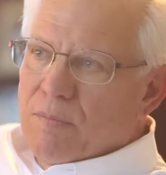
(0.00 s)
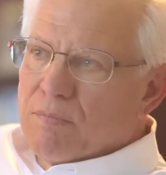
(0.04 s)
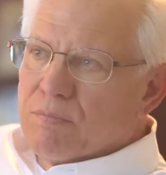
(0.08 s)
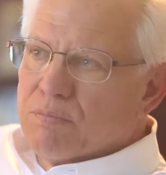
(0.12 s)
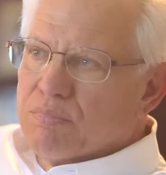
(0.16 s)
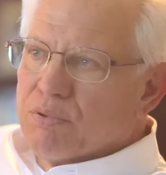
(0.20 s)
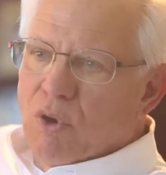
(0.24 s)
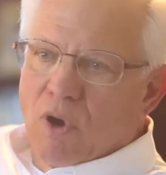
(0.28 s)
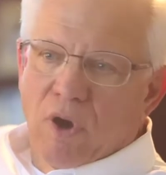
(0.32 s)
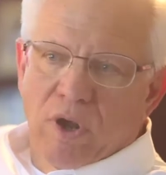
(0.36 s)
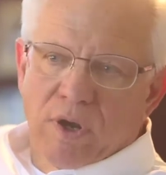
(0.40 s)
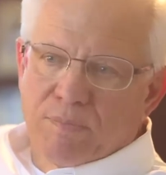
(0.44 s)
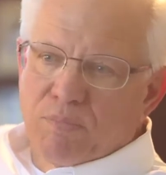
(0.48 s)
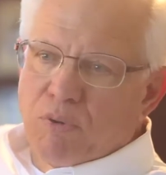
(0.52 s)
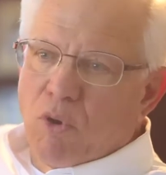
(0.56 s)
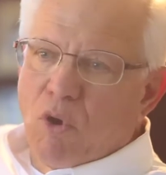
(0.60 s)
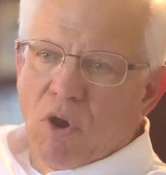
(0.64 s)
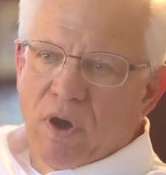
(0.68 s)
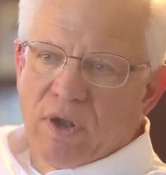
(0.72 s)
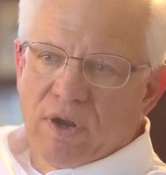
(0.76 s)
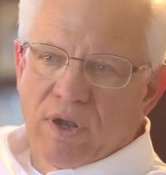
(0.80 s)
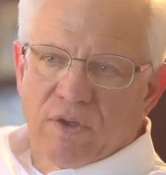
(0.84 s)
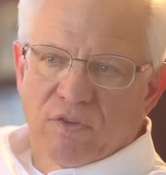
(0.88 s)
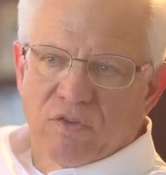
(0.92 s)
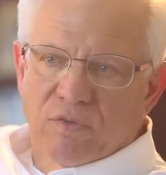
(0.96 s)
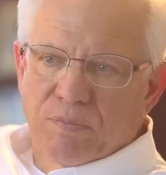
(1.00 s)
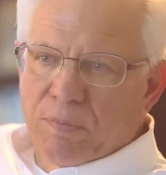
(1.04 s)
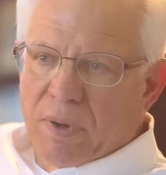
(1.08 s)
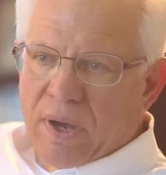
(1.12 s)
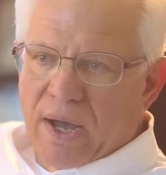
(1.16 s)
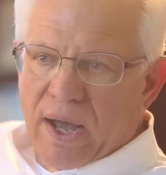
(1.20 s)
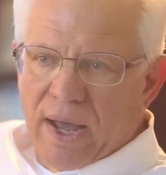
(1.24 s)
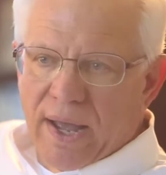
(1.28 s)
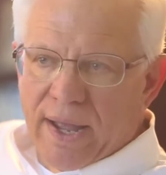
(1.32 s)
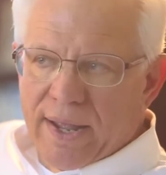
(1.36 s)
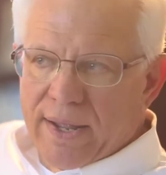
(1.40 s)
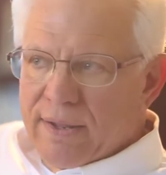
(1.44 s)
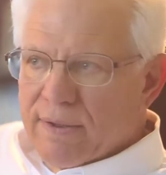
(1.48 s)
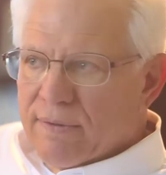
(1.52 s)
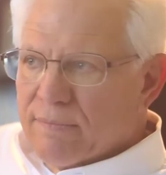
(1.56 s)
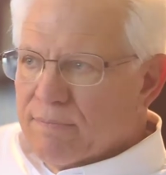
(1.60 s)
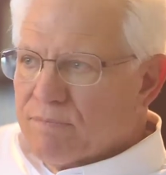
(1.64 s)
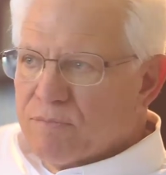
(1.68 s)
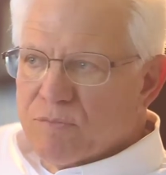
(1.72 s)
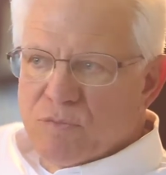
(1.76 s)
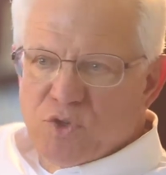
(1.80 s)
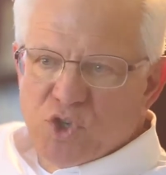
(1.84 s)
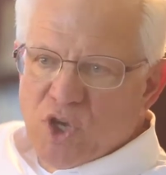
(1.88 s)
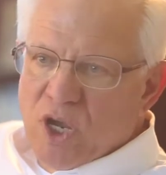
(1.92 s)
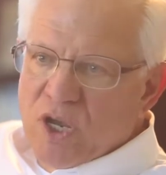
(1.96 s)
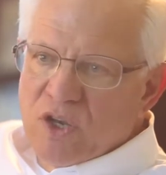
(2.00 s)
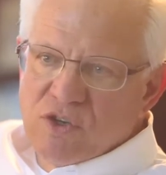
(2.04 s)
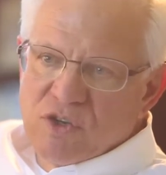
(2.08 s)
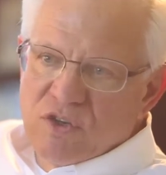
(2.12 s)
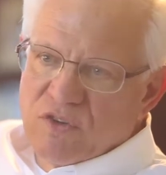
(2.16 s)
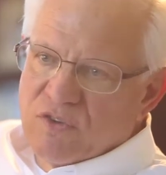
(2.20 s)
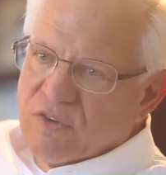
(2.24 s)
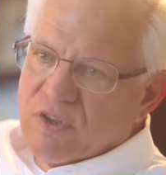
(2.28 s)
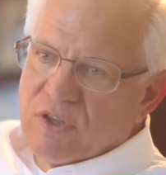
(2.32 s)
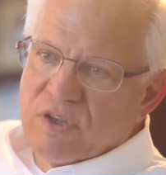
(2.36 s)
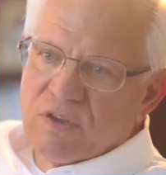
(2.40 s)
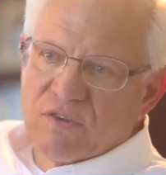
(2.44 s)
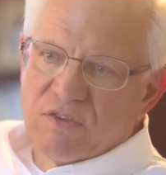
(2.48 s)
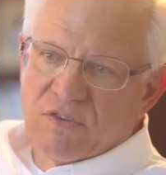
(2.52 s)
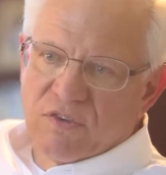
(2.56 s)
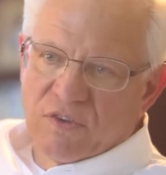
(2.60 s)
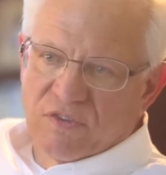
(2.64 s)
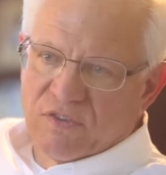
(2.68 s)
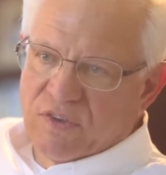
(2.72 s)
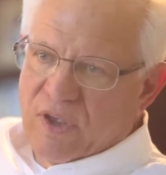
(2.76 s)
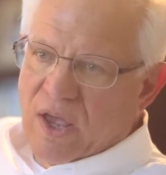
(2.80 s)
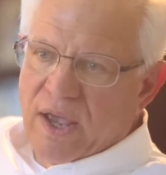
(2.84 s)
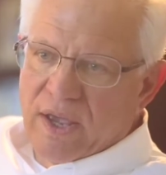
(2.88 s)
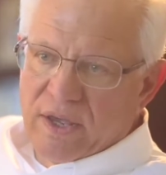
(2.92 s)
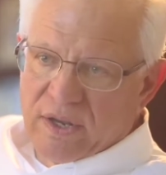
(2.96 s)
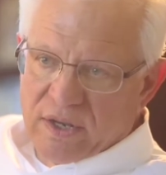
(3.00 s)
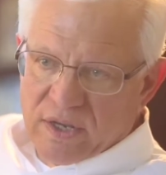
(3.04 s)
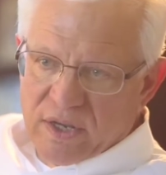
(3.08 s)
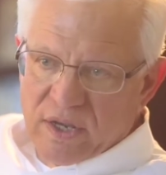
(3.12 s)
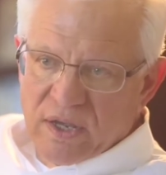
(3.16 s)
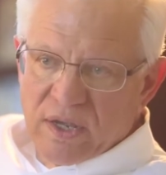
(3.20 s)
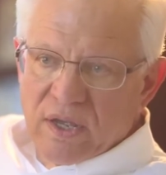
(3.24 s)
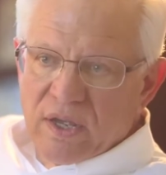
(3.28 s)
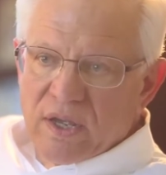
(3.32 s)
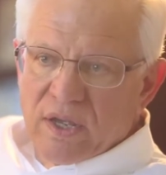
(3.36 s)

brought upon us by changes in society,